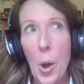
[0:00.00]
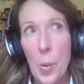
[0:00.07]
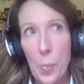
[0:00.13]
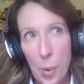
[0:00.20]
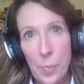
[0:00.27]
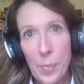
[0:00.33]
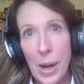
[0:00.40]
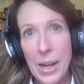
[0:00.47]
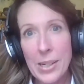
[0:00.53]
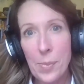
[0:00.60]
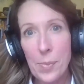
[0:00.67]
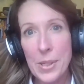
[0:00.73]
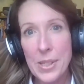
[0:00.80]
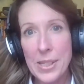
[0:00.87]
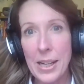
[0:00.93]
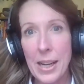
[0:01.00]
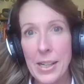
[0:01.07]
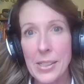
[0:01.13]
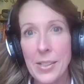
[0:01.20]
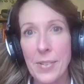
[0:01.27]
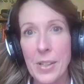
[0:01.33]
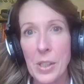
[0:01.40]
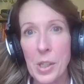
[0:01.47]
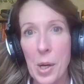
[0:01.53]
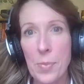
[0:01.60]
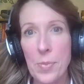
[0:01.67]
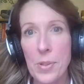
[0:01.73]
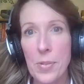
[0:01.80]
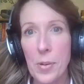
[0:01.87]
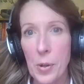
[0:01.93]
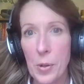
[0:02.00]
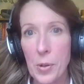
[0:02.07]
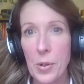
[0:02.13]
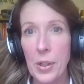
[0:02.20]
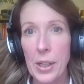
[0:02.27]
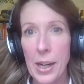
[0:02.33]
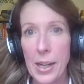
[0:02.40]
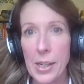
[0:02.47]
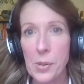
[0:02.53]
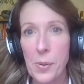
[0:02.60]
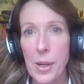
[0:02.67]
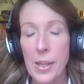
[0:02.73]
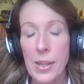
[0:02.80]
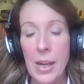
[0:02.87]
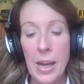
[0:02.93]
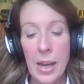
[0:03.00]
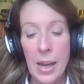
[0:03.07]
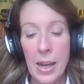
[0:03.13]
open-minded but selective in terms of who you connect with.